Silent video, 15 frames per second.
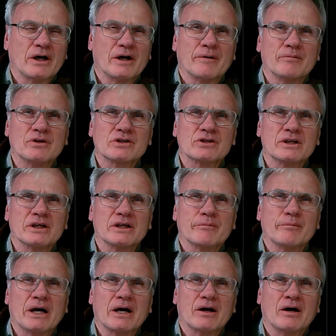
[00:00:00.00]
just think
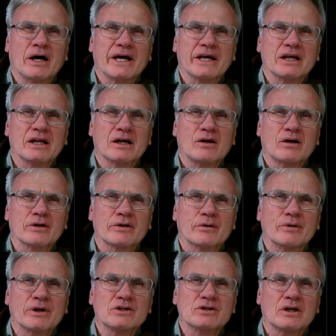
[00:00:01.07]
about hiking along the
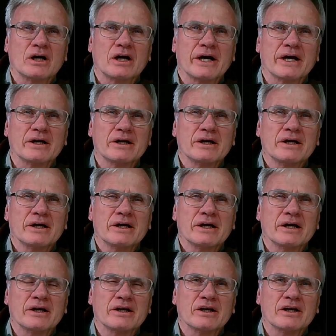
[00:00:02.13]
ridge line,
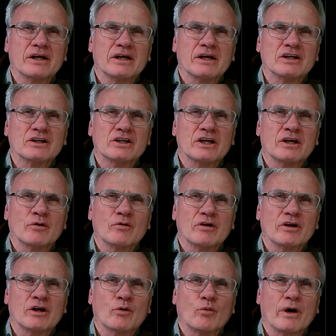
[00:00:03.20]
and
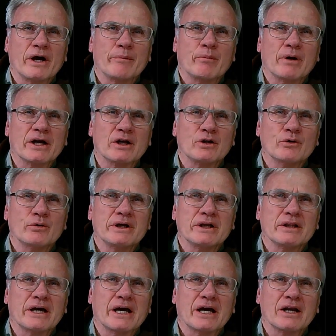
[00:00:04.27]
in a way, by doing
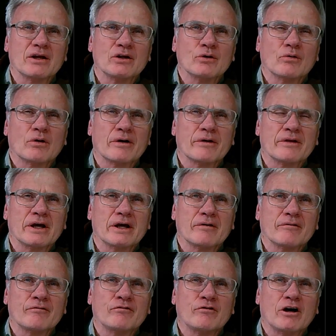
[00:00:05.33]
that, you are then
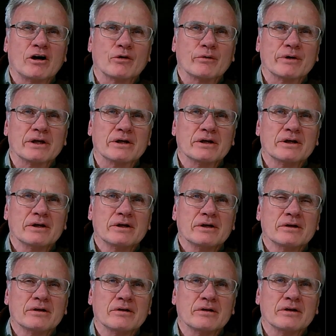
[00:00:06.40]
following
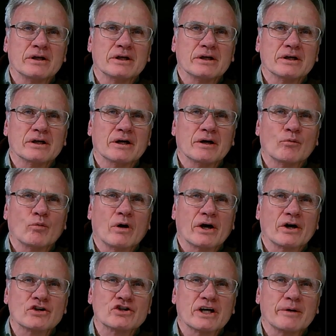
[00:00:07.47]
the
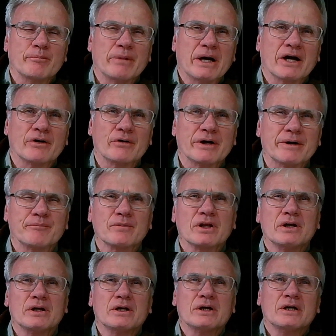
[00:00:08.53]
watershed boundary.
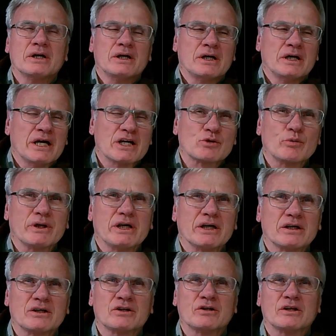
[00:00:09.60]
As we
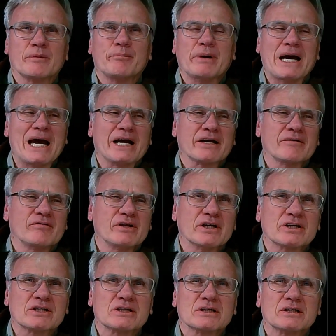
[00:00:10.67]
get to the back of
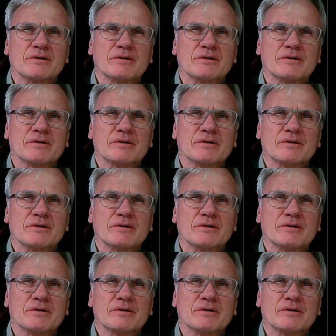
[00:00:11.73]
this